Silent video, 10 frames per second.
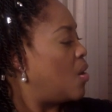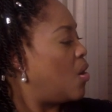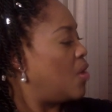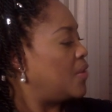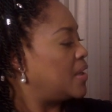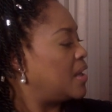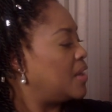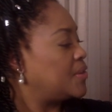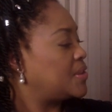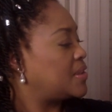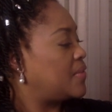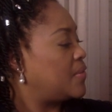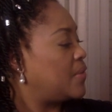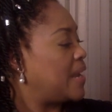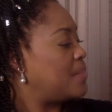all the colors of
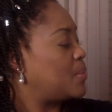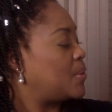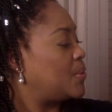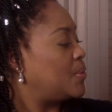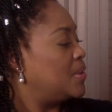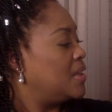the rainbow.